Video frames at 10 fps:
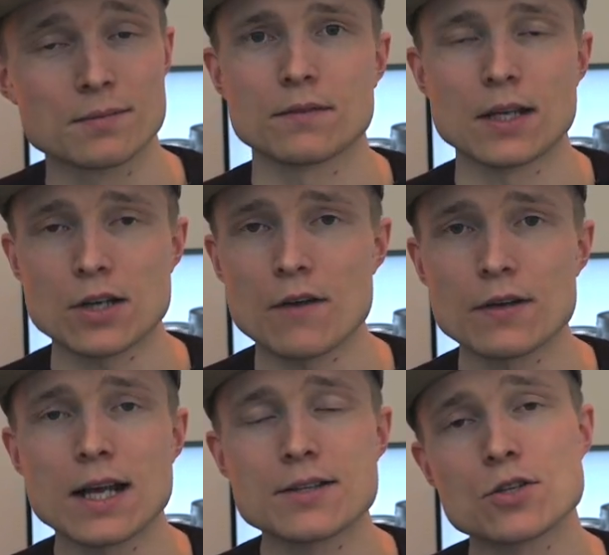There's other
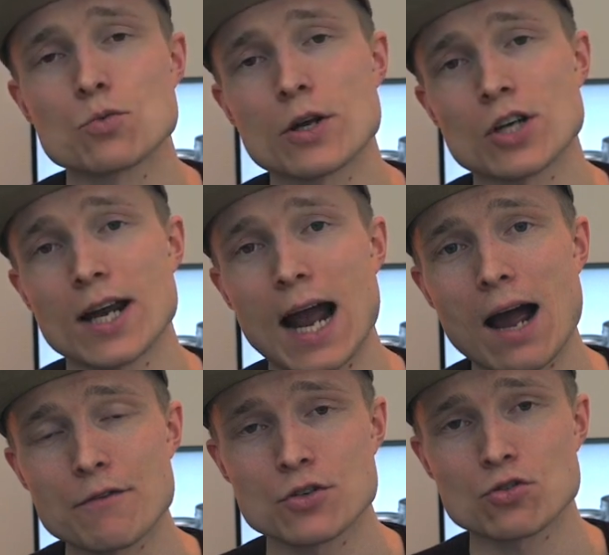lenses which I
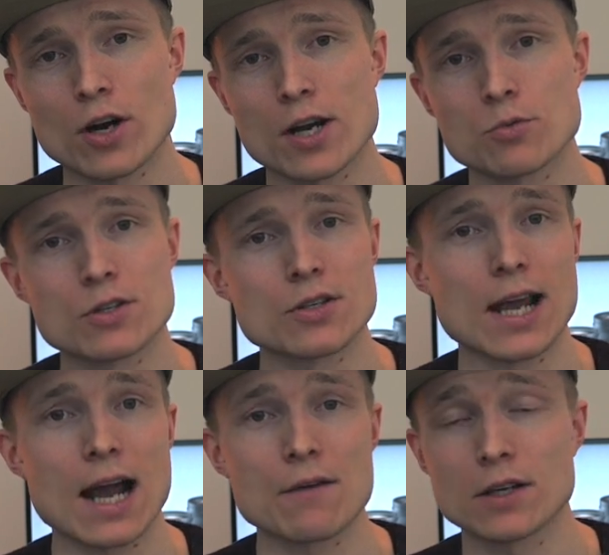haven't tried, which they
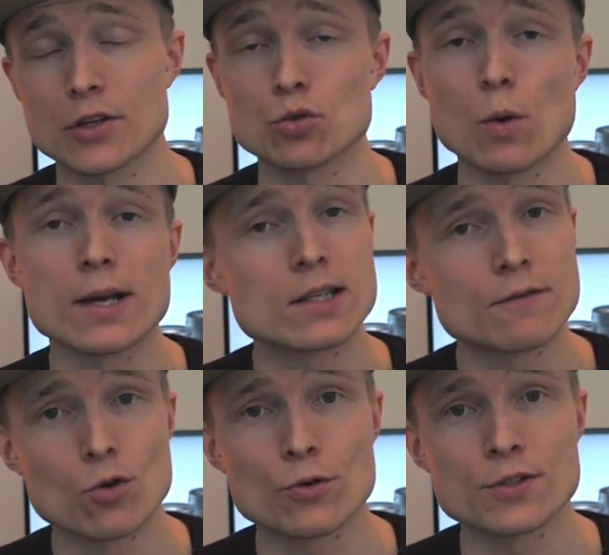have like the
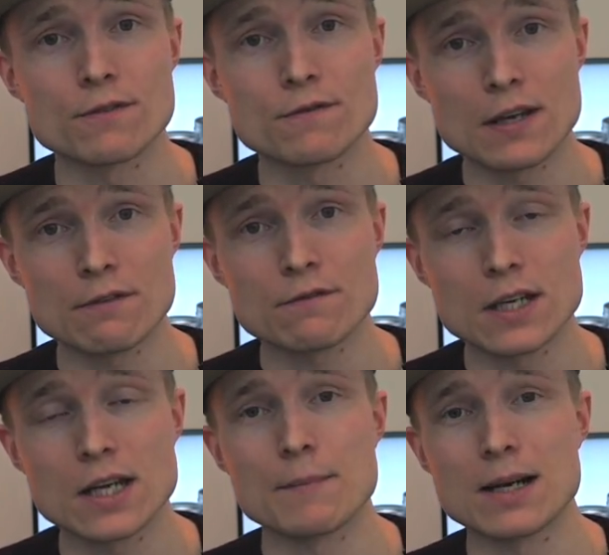24 to
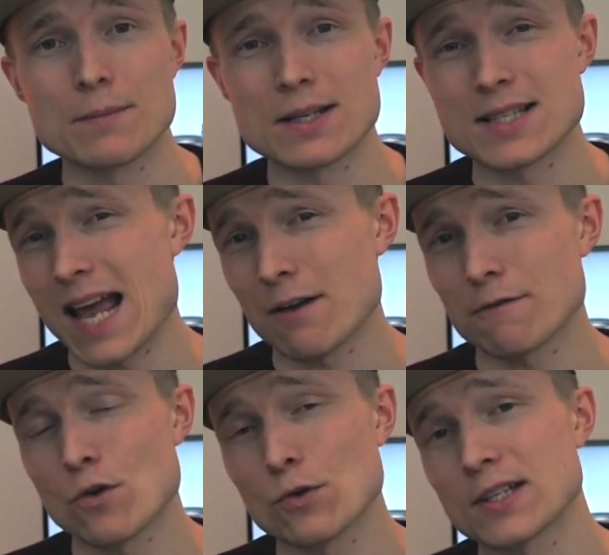50 millimeter
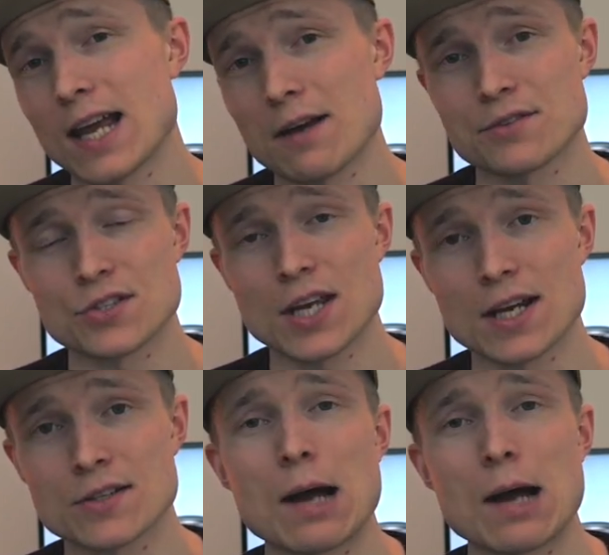f4 to f6.